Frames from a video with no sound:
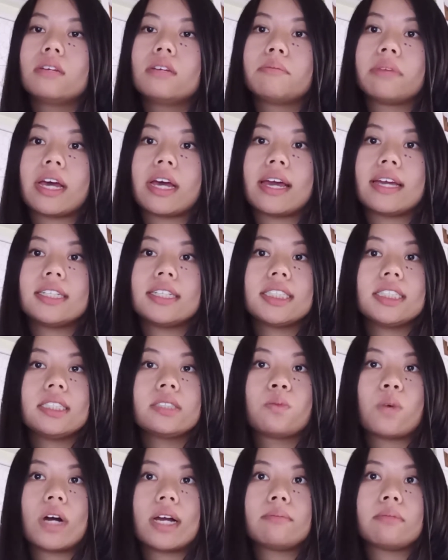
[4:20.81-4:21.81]
but
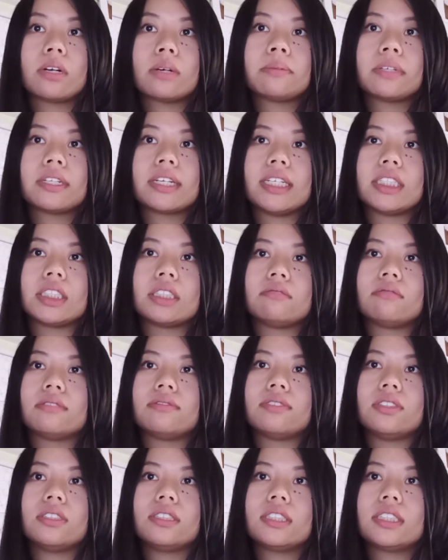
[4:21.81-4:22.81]
Haiti's white population
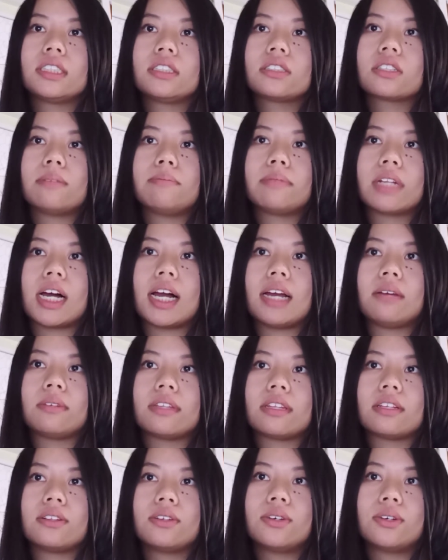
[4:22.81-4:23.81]
refused to comply
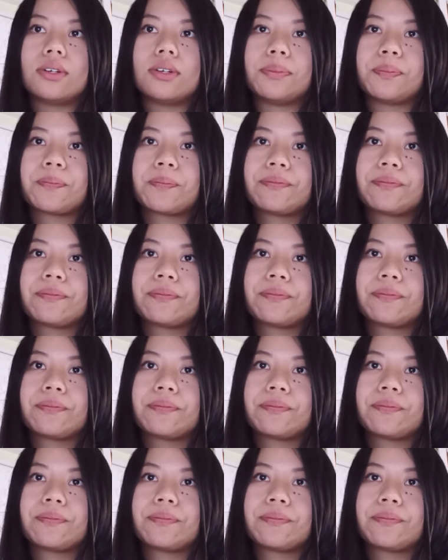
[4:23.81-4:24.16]
with the law.